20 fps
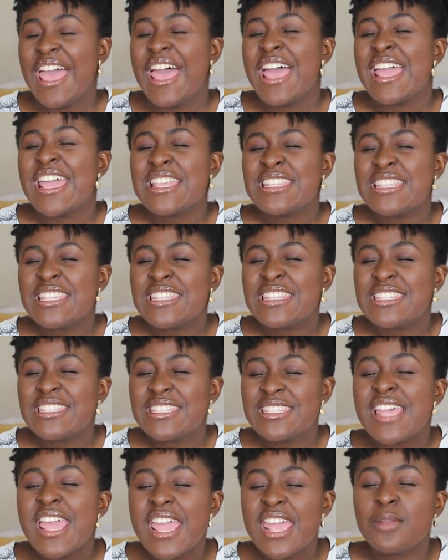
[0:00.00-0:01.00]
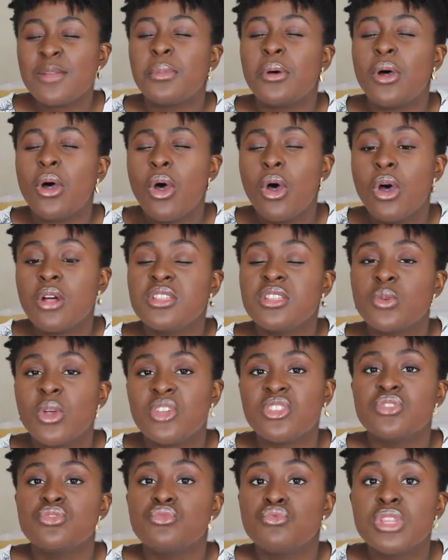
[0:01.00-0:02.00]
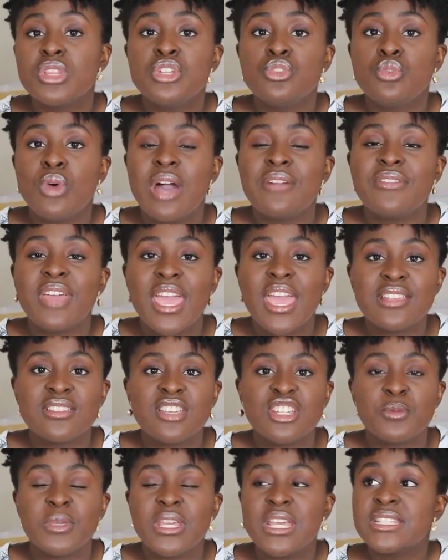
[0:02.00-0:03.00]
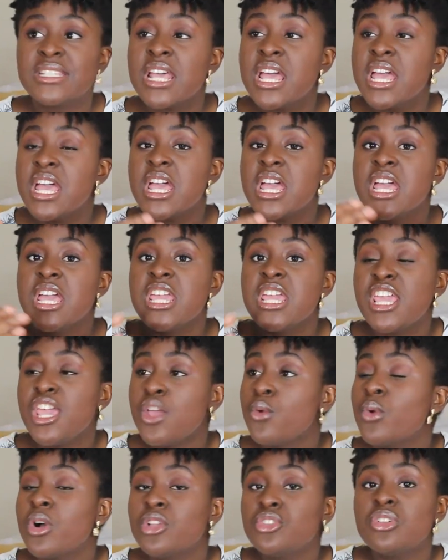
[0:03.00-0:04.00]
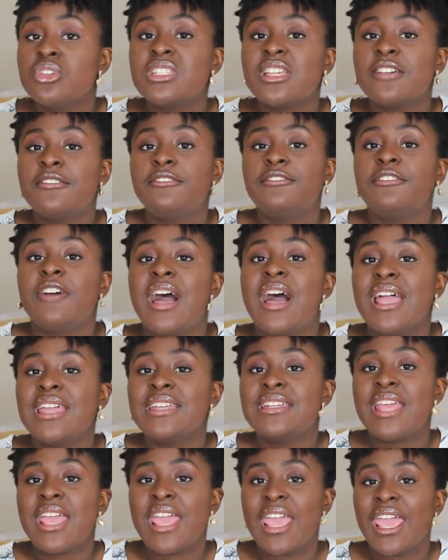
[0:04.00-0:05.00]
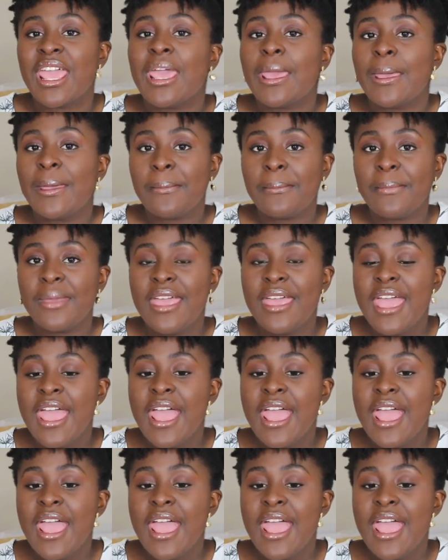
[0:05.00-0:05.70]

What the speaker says: Like, it's insane, but all these questions really do have answers because he wants you to find him.